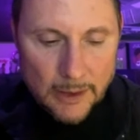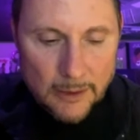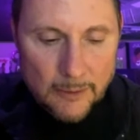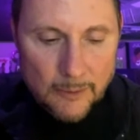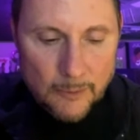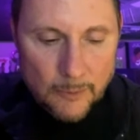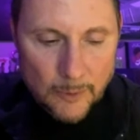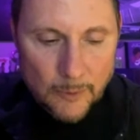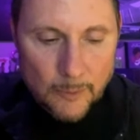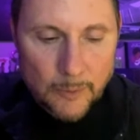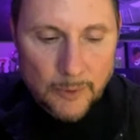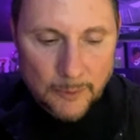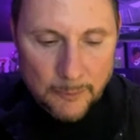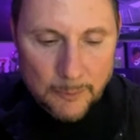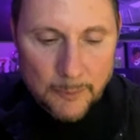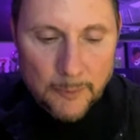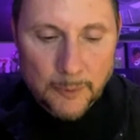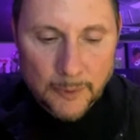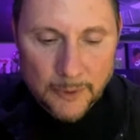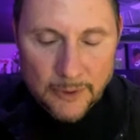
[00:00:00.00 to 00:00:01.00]

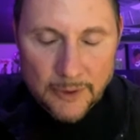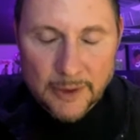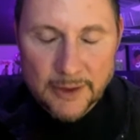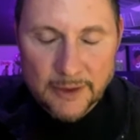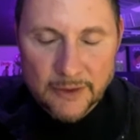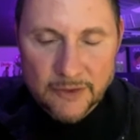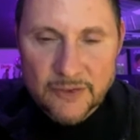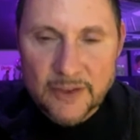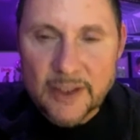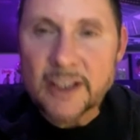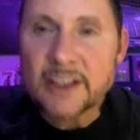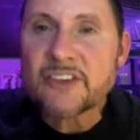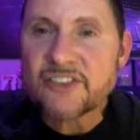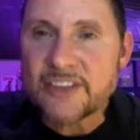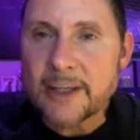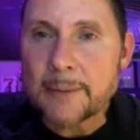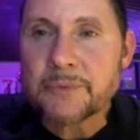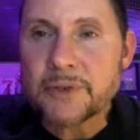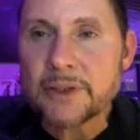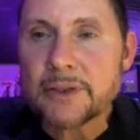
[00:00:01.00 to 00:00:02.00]
were
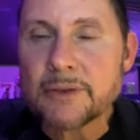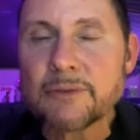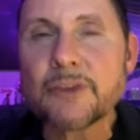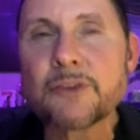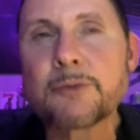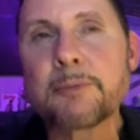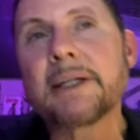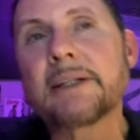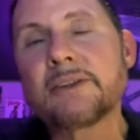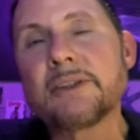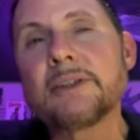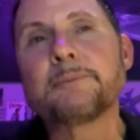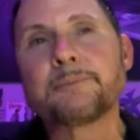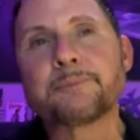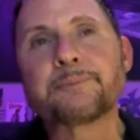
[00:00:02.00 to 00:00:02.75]
accepted and respected.